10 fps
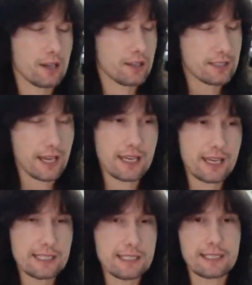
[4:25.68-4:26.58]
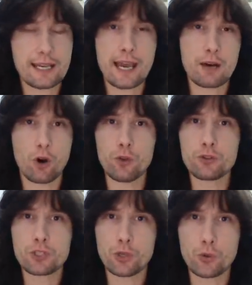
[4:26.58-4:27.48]
day in, day out on
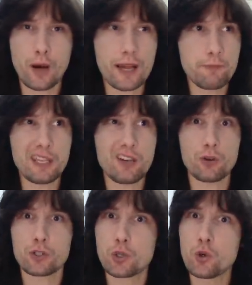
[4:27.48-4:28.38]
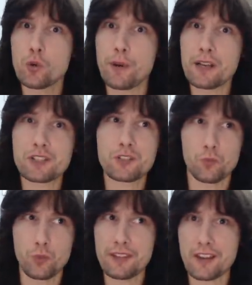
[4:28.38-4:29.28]
tour and being on a tour bus
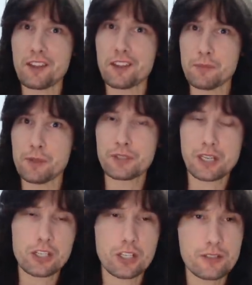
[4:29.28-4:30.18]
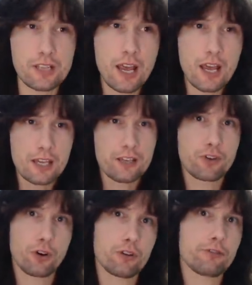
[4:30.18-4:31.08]
with other musicians.
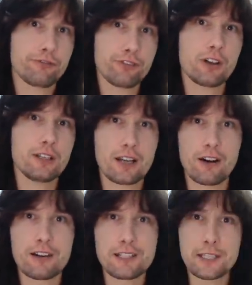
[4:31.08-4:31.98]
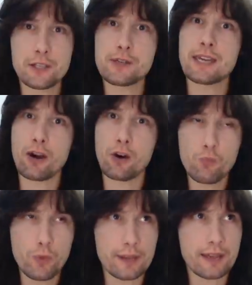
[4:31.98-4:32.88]
You've got to find guys that you get
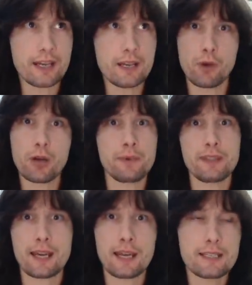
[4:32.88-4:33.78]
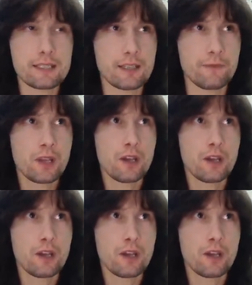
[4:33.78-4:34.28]
on with, and it might be the case that